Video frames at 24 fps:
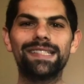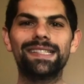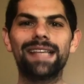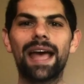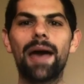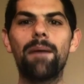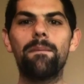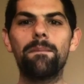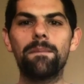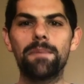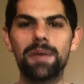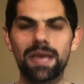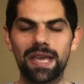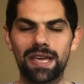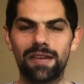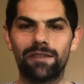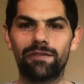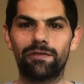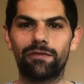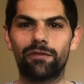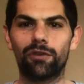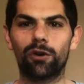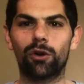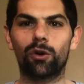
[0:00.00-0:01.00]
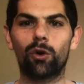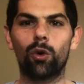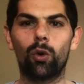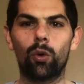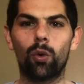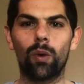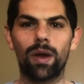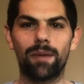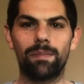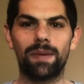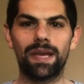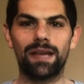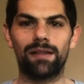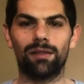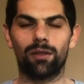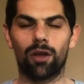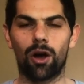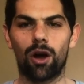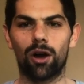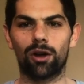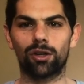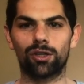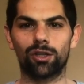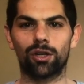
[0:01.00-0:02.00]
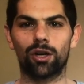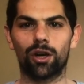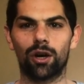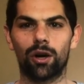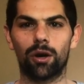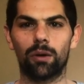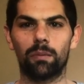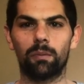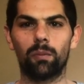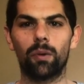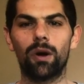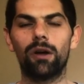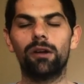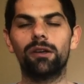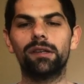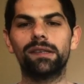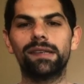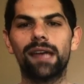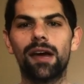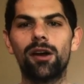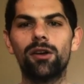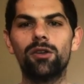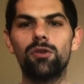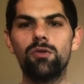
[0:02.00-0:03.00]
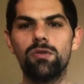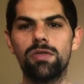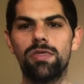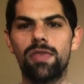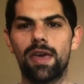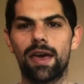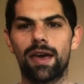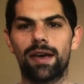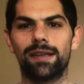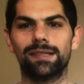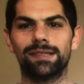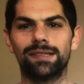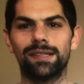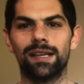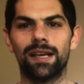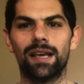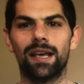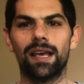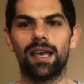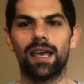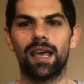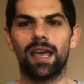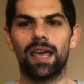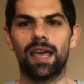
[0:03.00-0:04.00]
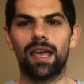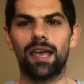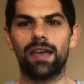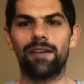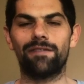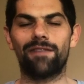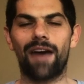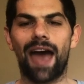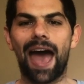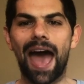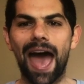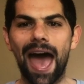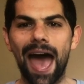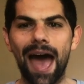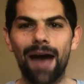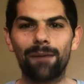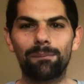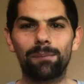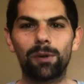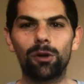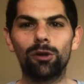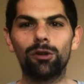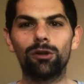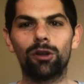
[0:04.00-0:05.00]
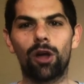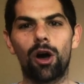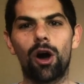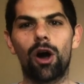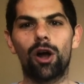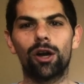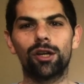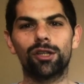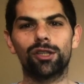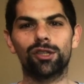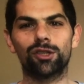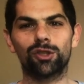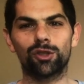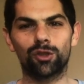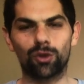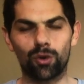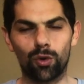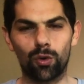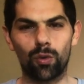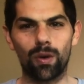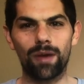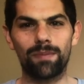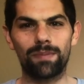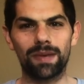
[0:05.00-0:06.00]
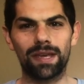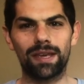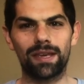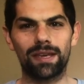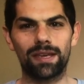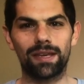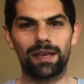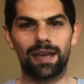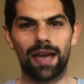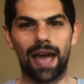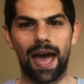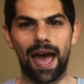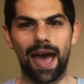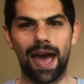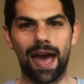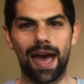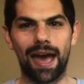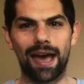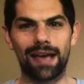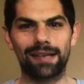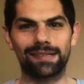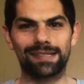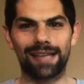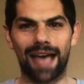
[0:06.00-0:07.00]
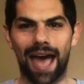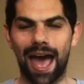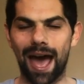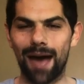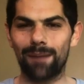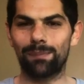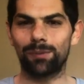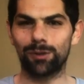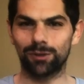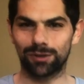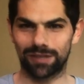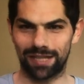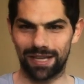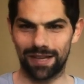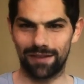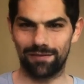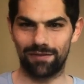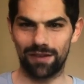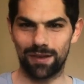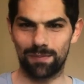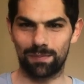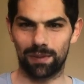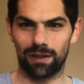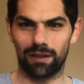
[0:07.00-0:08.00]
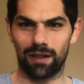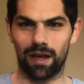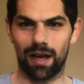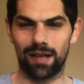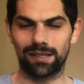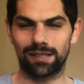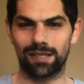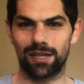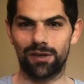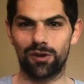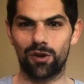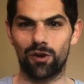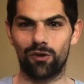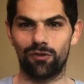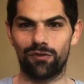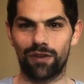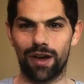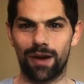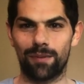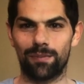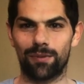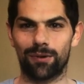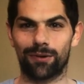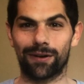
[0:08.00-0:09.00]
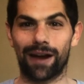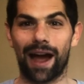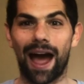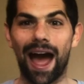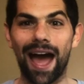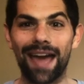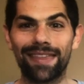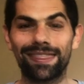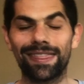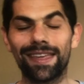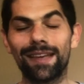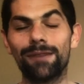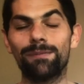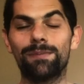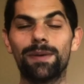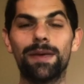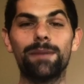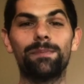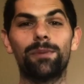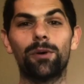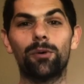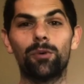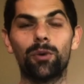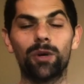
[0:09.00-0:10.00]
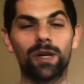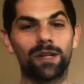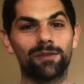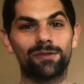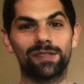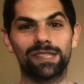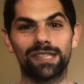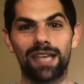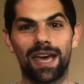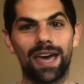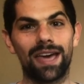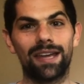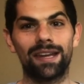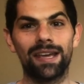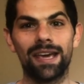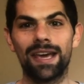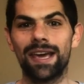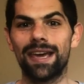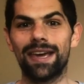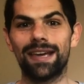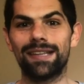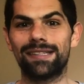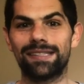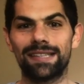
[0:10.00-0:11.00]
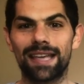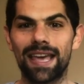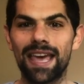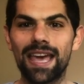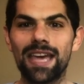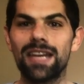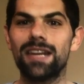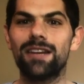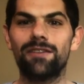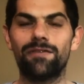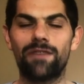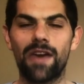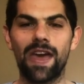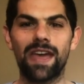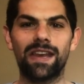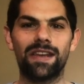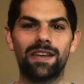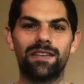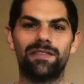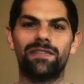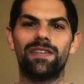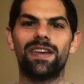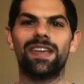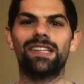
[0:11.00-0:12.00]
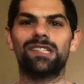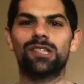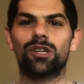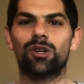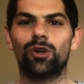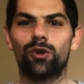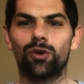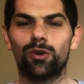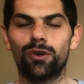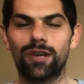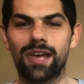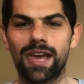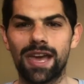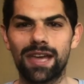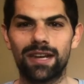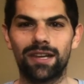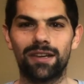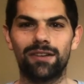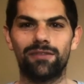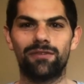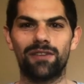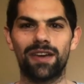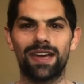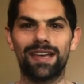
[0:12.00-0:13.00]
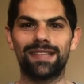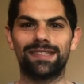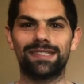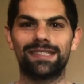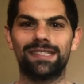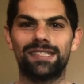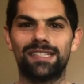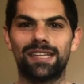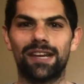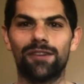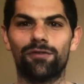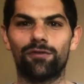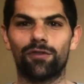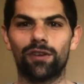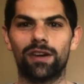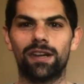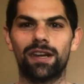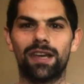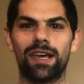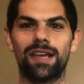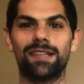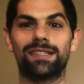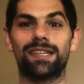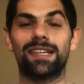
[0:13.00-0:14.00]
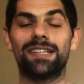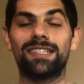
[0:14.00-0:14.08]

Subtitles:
that mean for Quibi long term? Well, I'll tell you this. If Apple launched Quibi as Apple TV Plus in November, I think people would have said it's innovative, it's creative, it's different, it's a